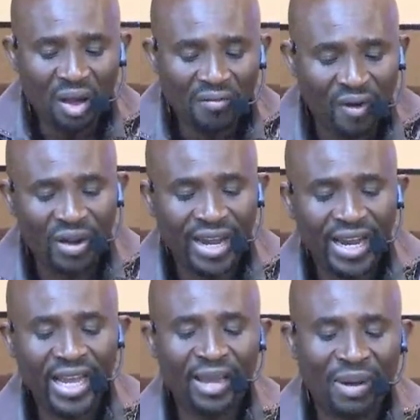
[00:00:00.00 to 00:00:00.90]
For
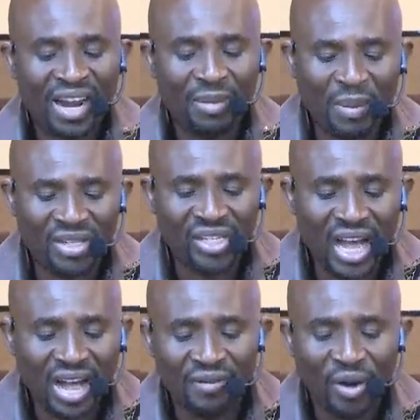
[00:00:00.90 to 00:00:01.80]
he,
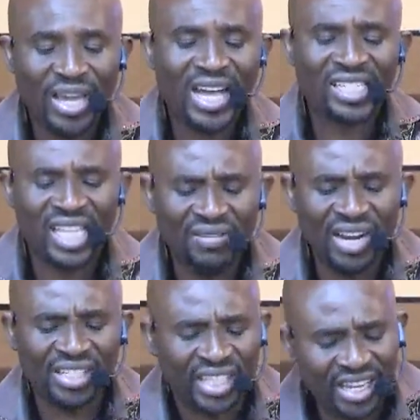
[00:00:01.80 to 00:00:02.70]
for he has given
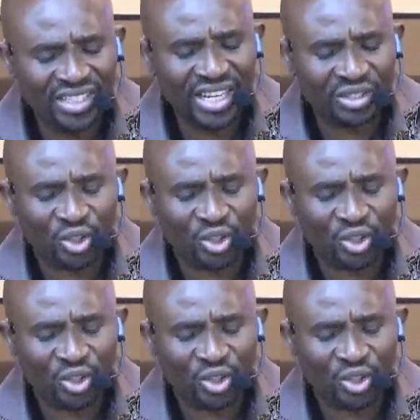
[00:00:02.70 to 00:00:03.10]
his angels